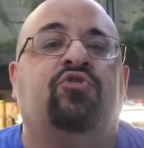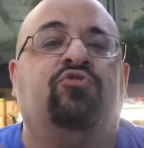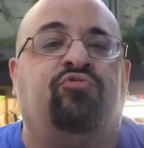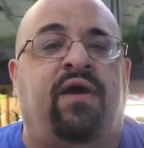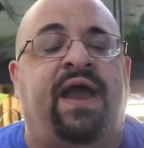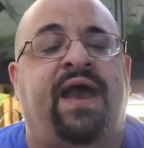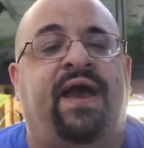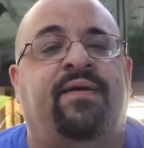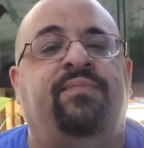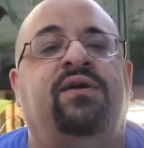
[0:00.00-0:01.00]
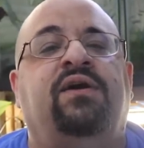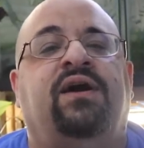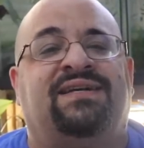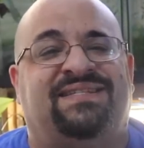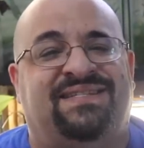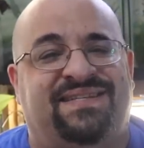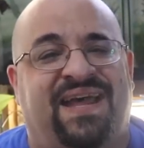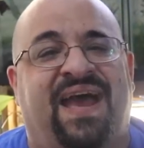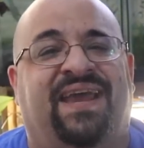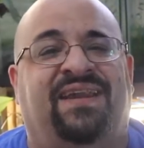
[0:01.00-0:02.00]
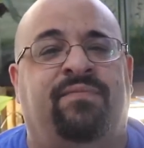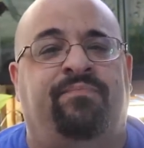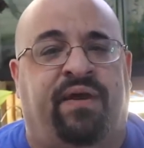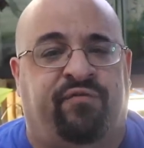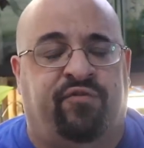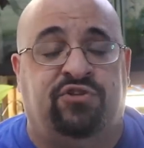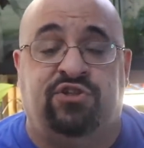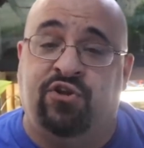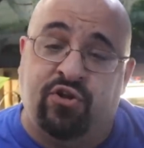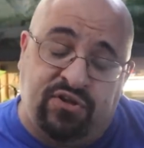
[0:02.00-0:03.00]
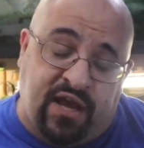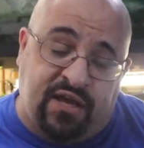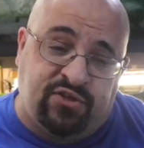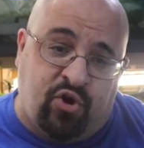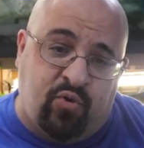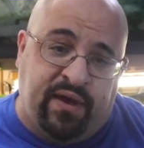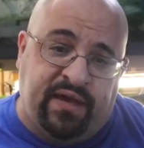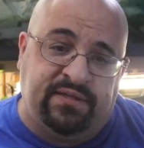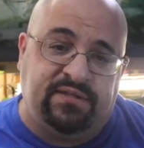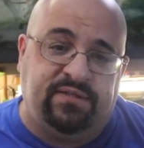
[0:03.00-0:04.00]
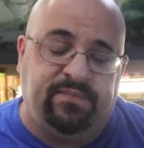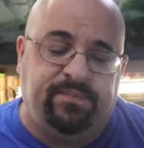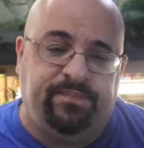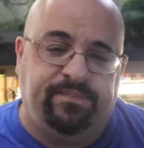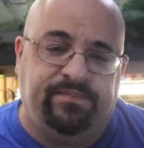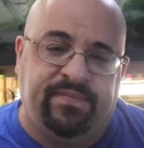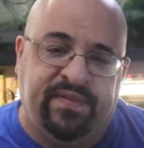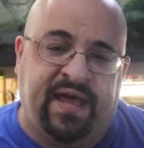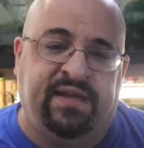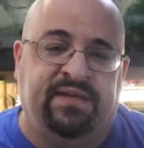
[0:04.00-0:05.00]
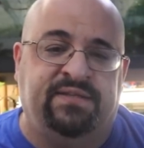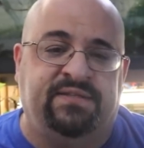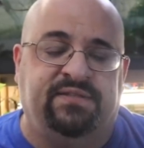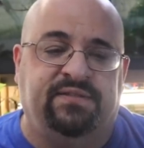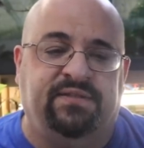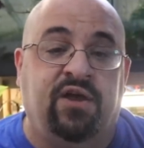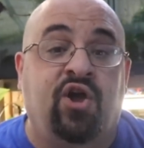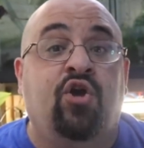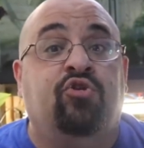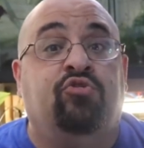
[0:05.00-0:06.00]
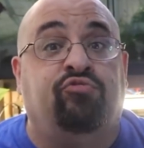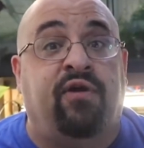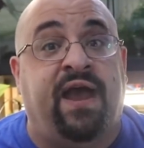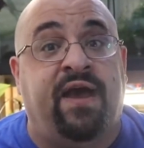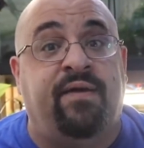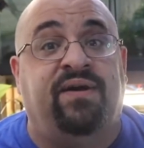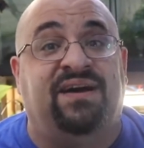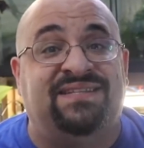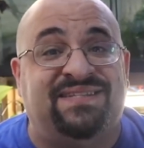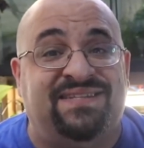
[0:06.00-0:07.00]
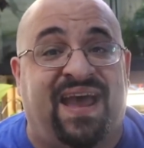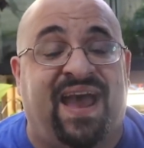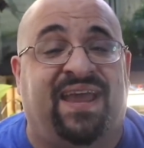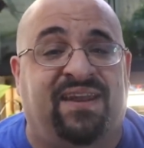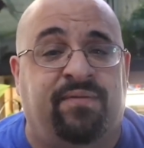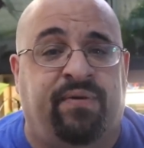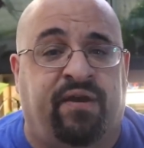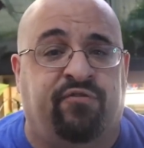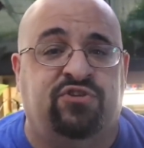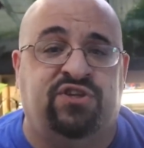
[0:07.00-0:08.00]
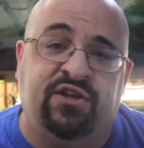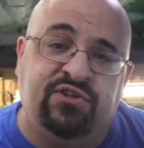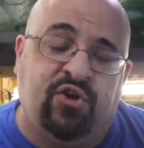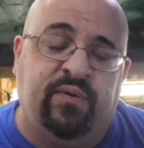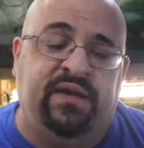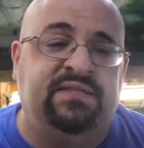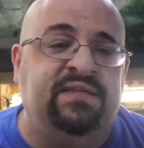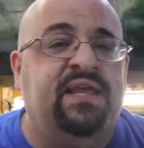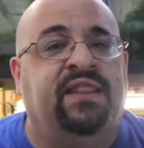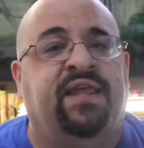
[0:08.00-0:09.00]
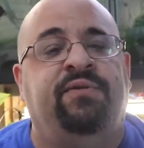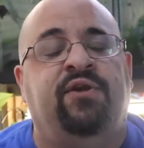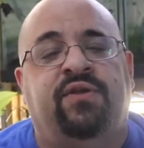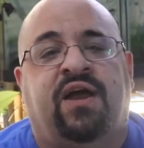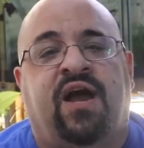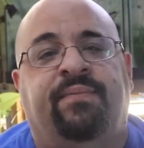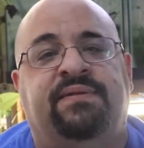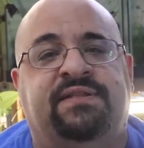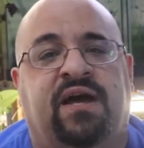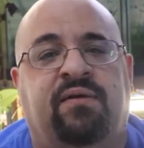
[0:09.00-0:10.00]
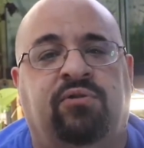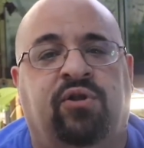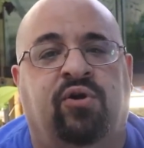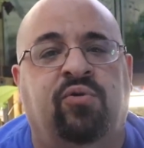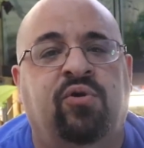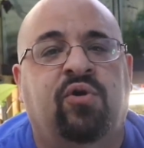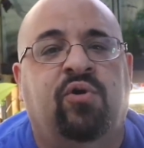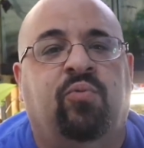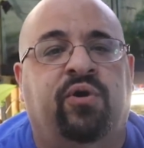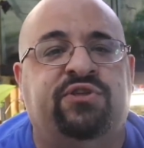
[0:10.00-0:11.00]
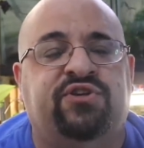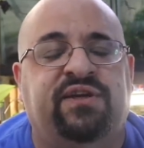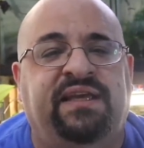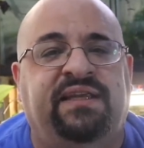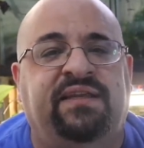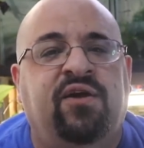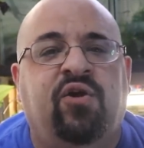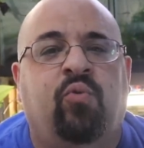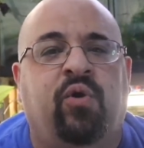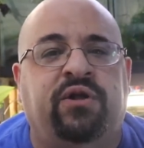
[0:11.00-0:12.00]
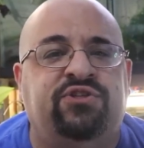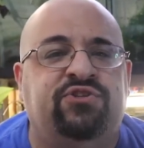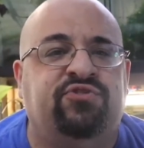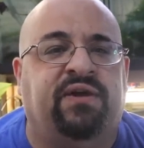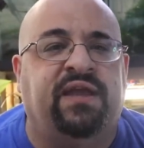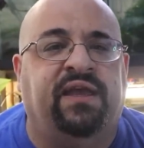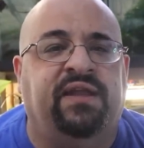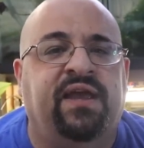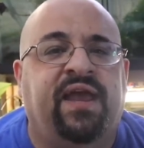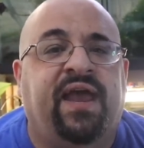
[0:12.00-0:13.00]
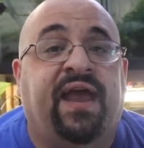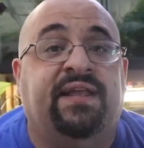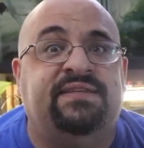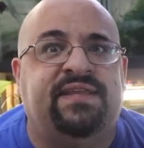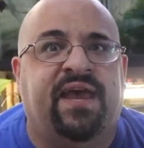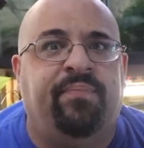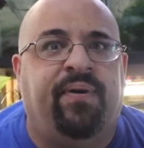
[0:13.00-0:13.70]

grab a snack and a beverage, and uh, as always, that is grab a snack and a beverage. And as always, let me know in the comments down below what you're eating, what you're drinking, and stand